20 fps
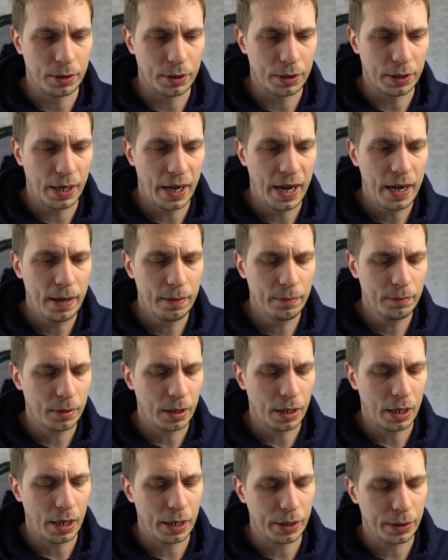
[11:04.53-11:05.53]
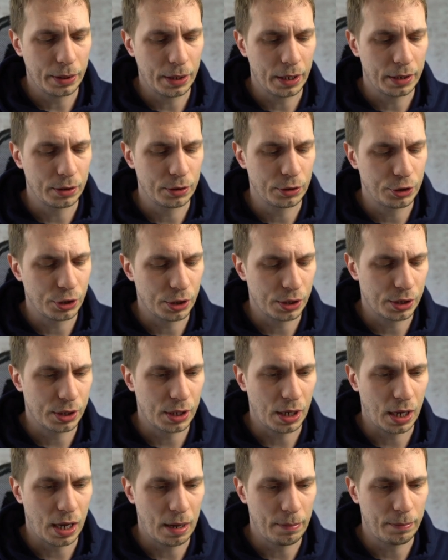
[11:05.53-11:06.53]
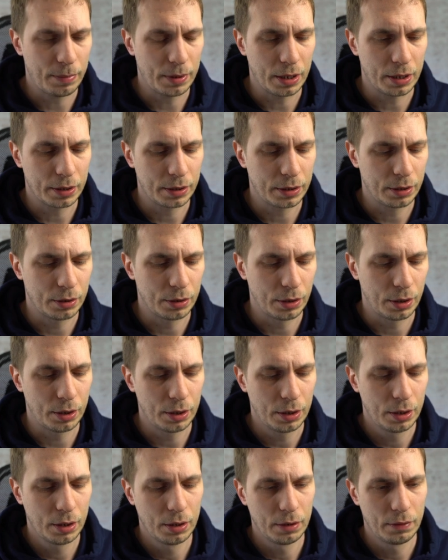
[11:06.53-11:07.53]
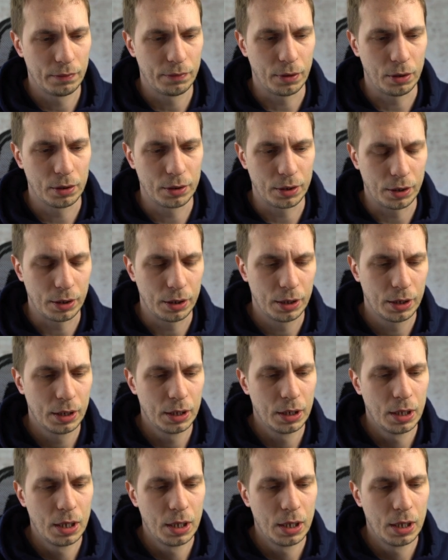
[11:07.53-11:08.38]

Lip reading: name, and then you just type in your folder.